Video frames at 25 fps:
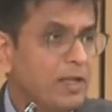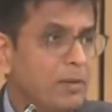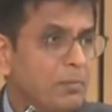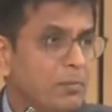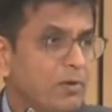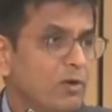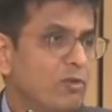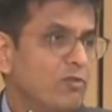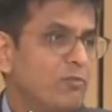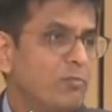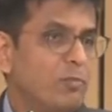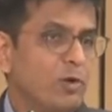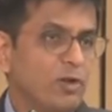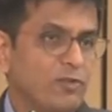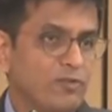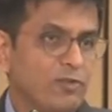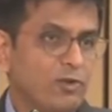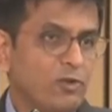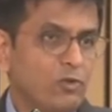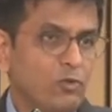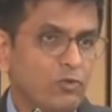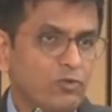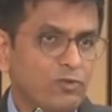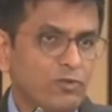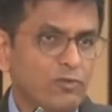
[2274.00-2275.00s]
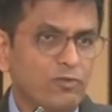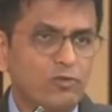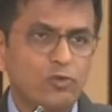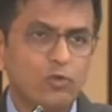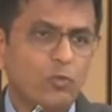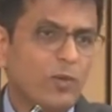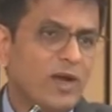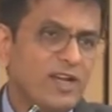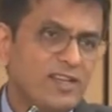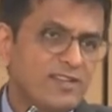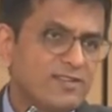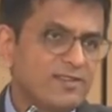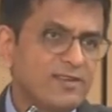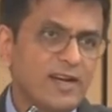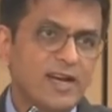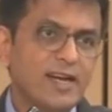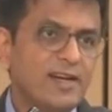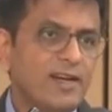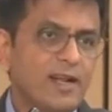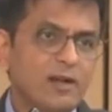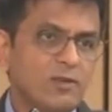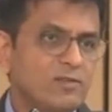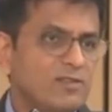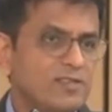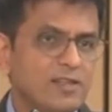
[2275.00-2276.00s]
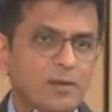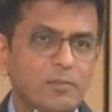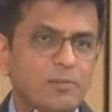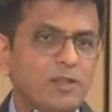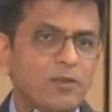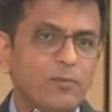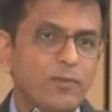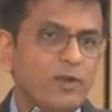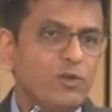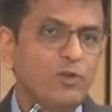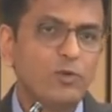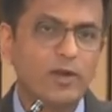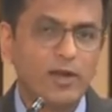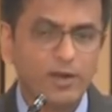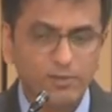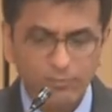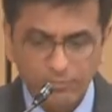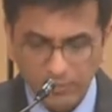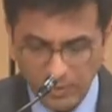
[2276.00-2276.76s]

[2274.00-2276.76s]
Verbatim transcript: number of prosecutions. So, why strike down something when you have